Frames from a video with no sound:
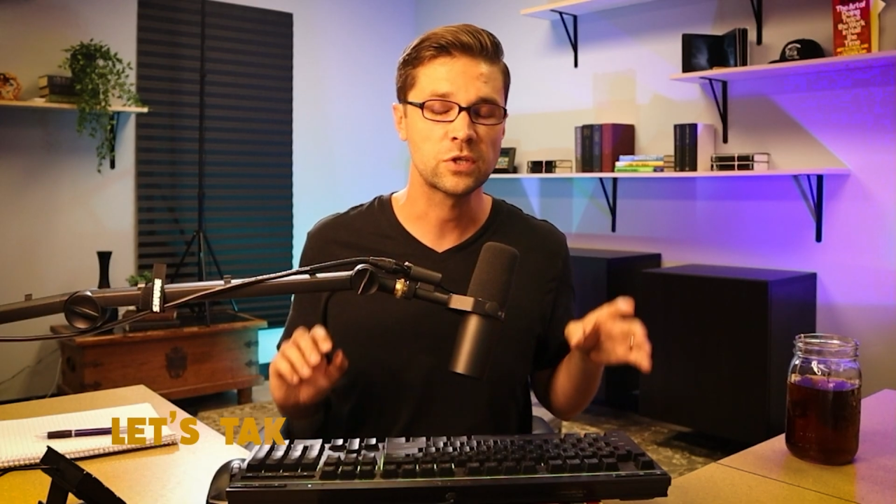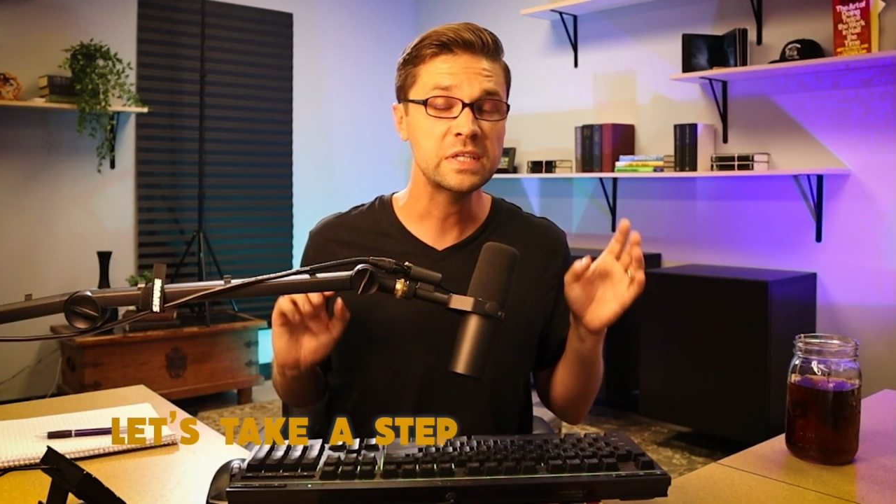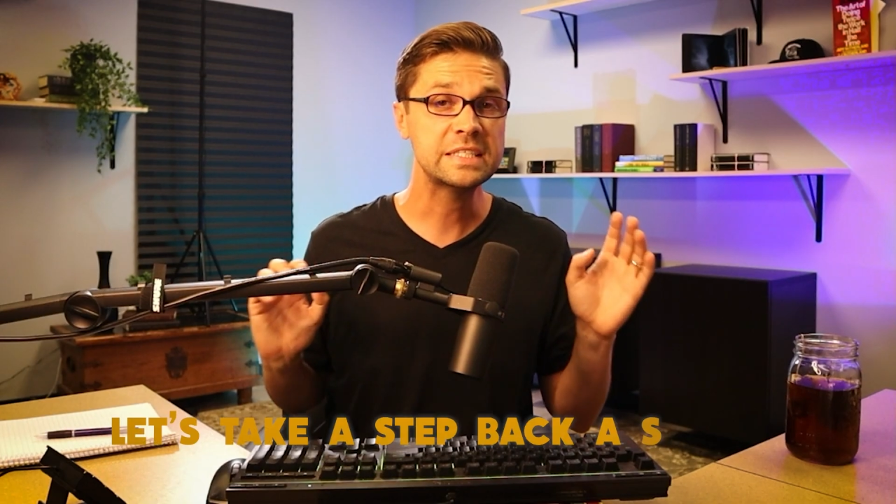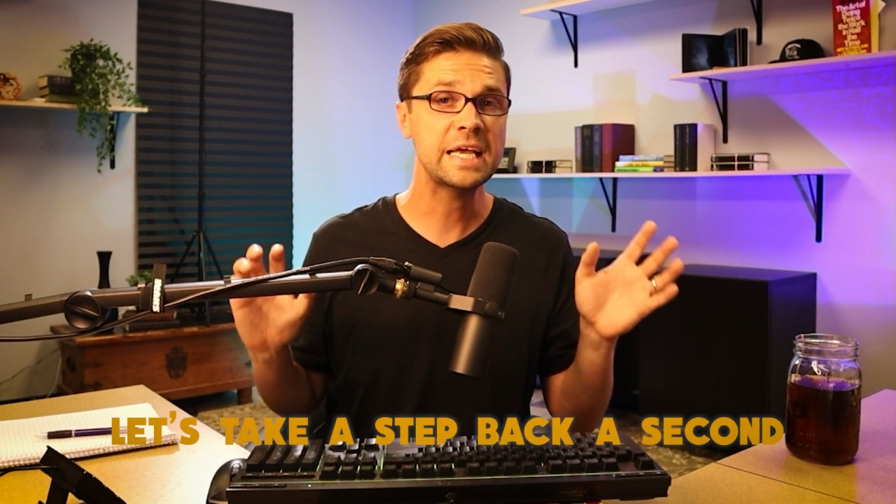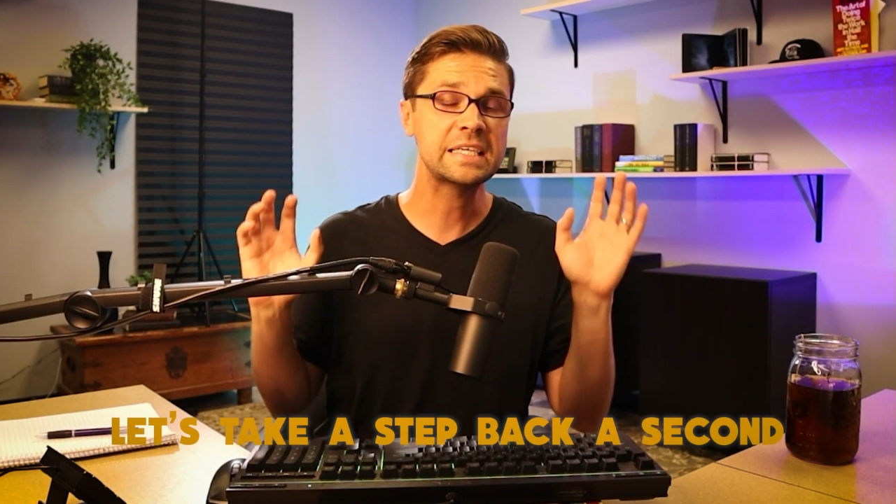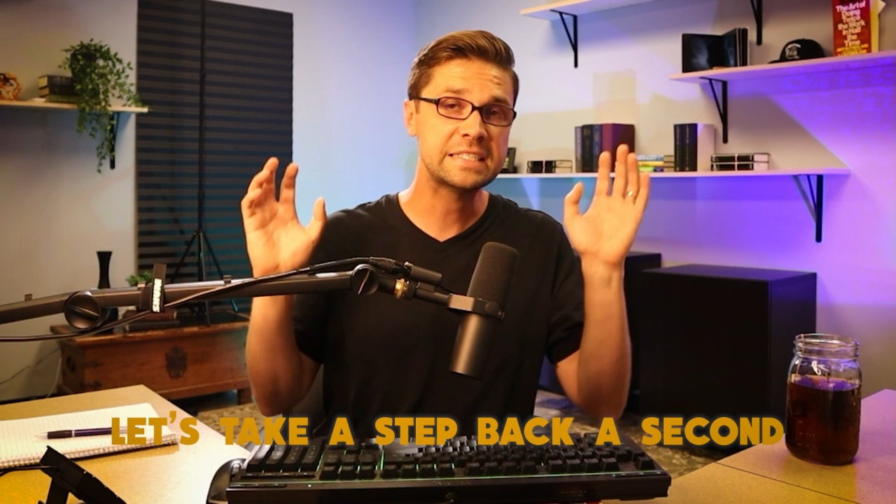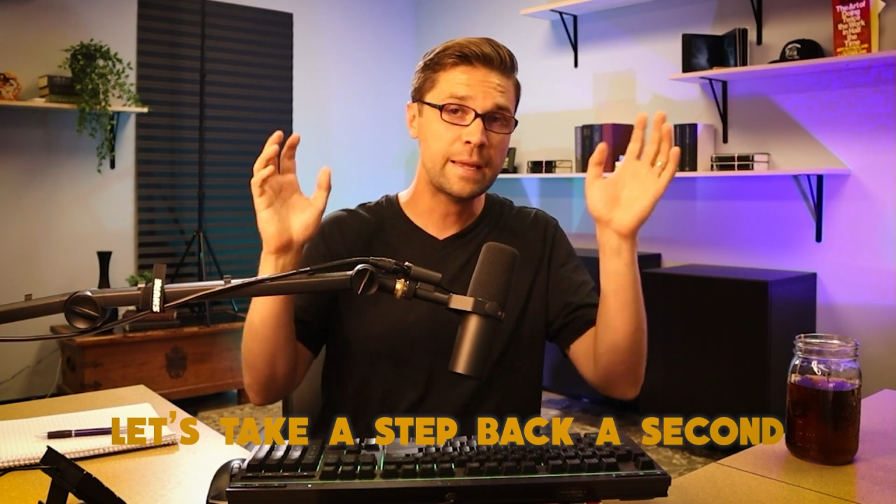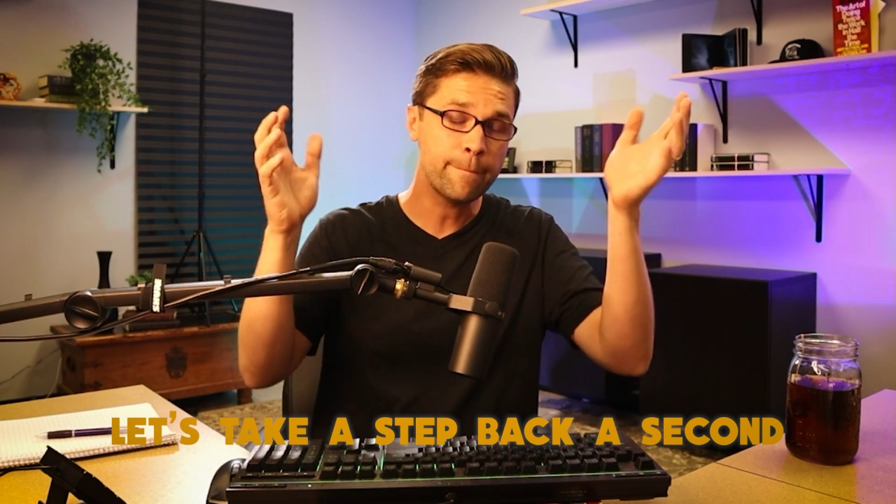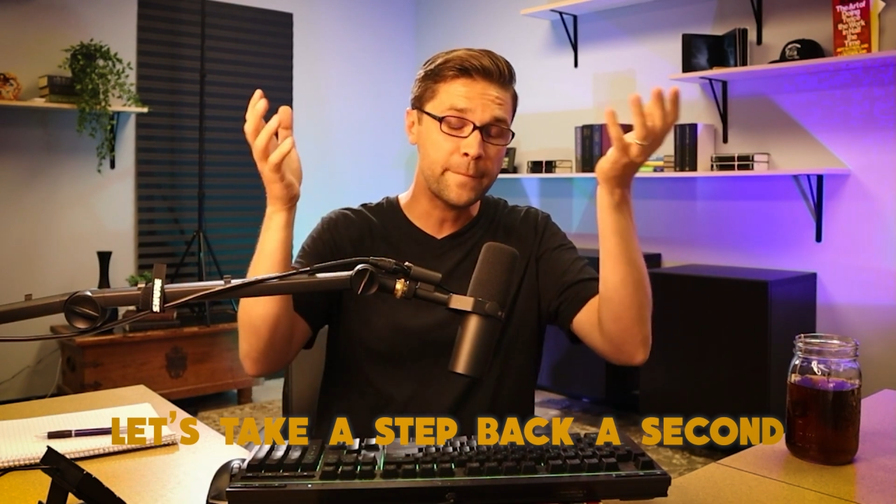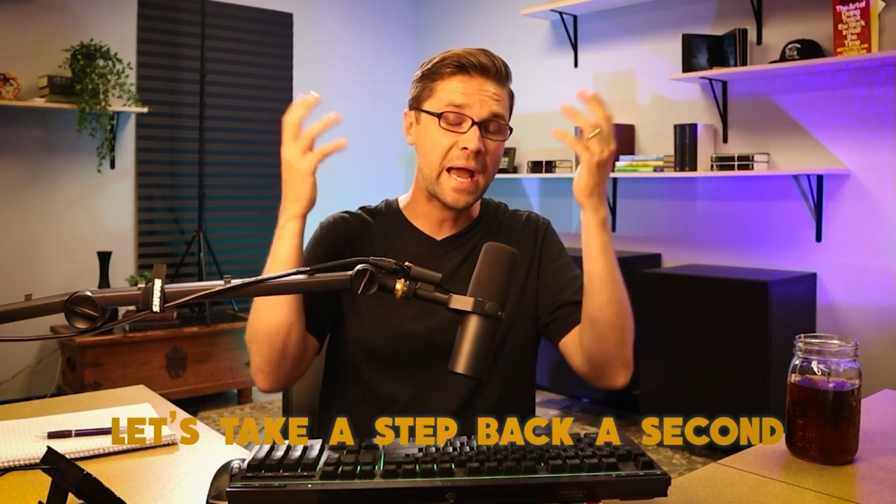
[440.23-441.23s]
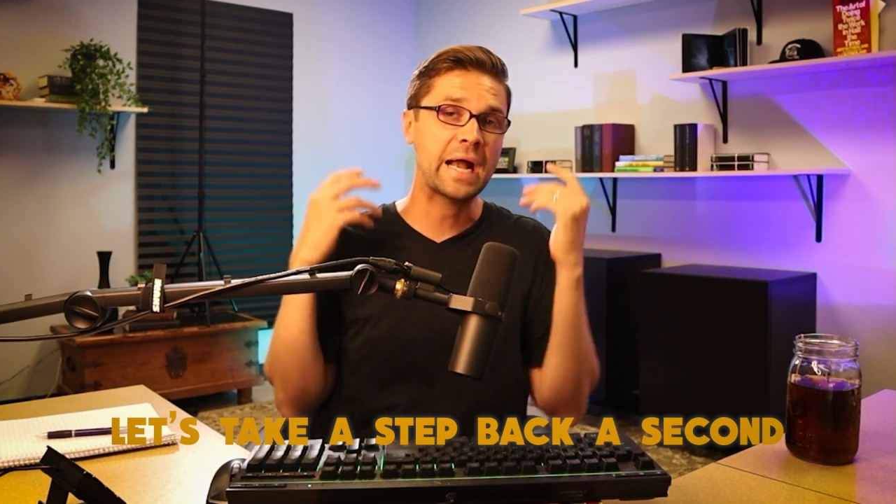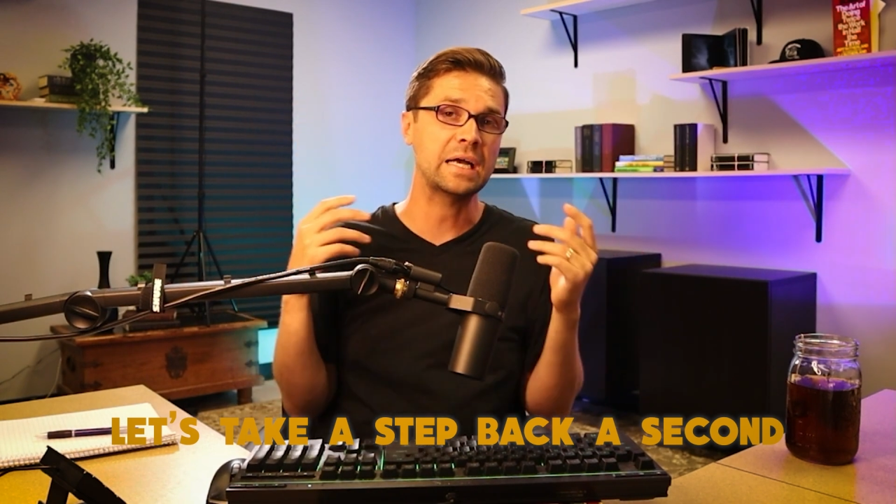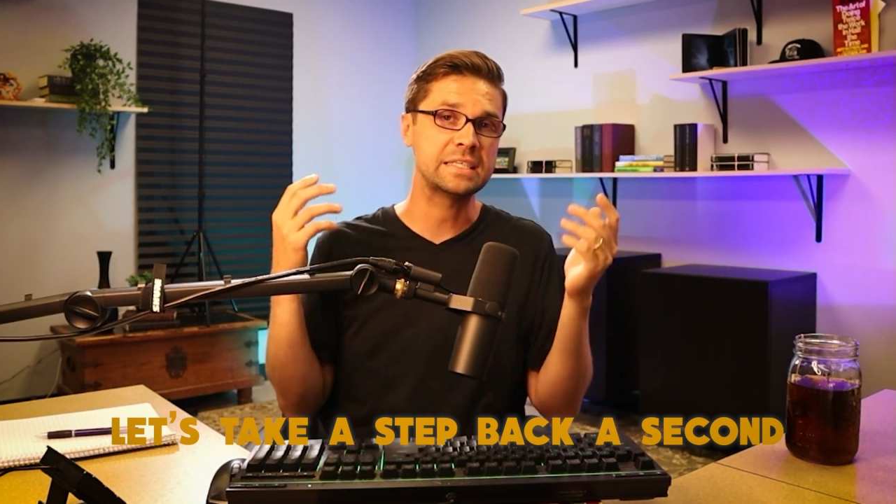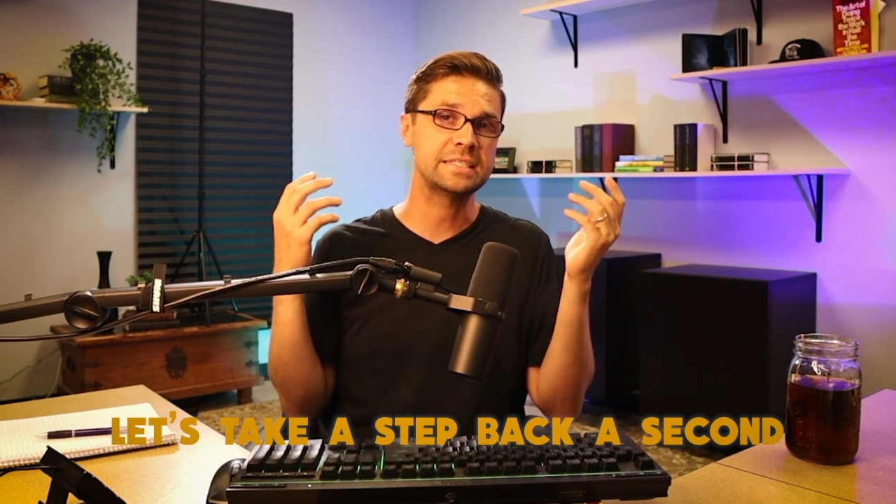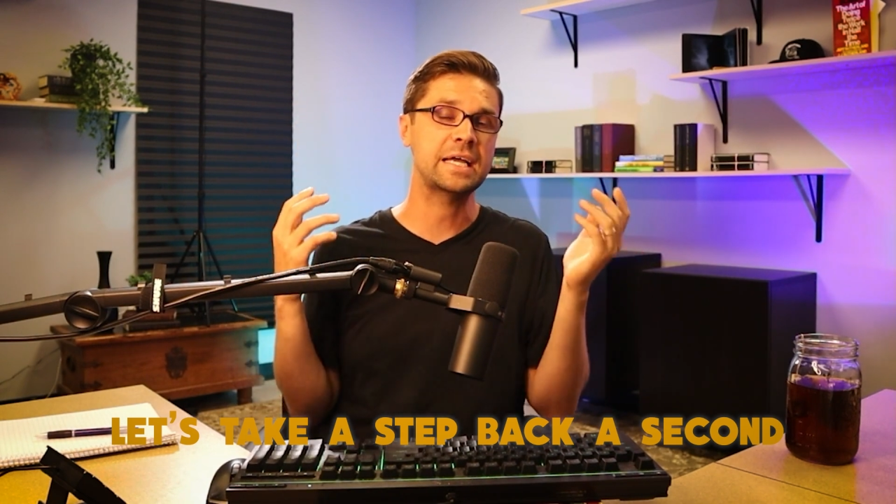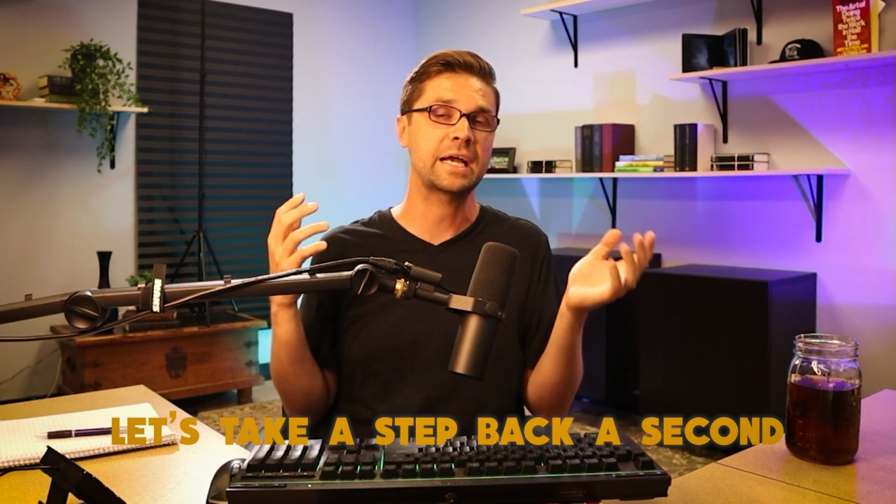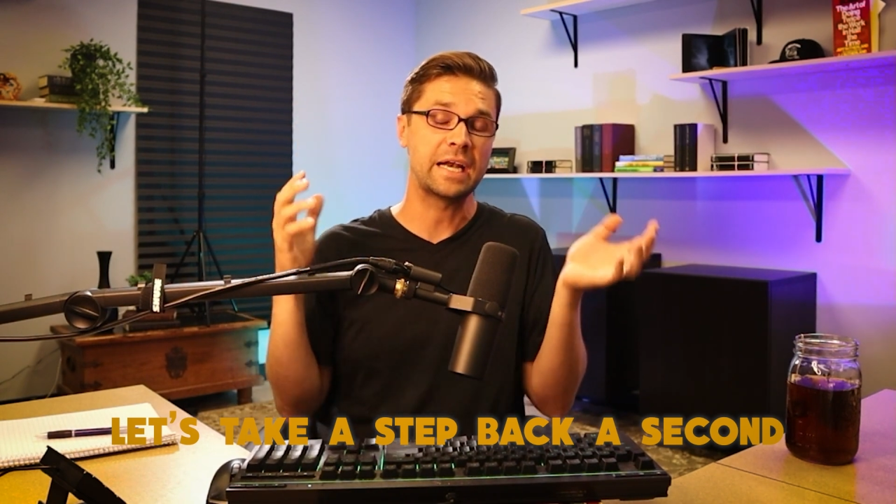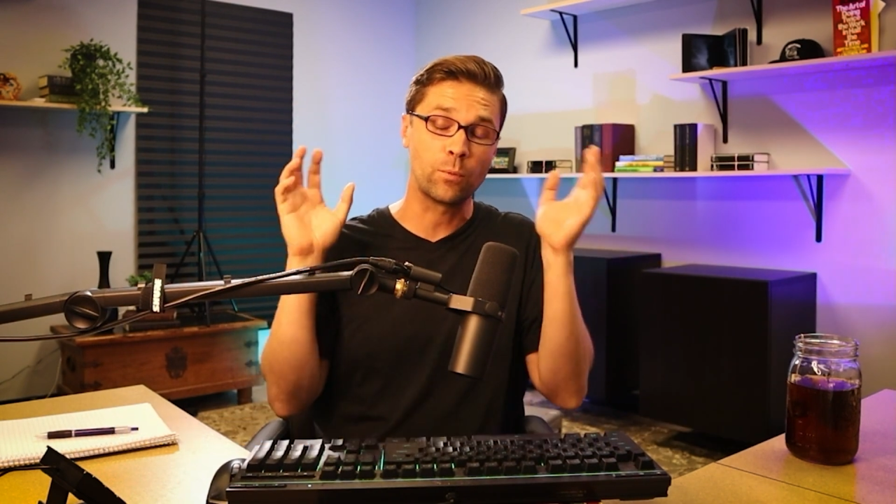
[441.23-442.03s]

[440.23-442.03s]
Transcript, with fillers: let's take a step back a second.